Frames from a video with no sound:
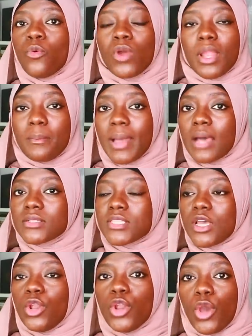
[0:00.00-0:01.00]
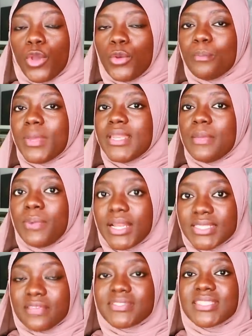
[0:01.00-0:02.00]
all about low
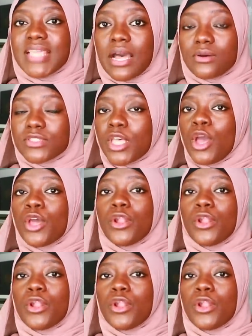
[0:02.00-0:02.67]
manipulative styles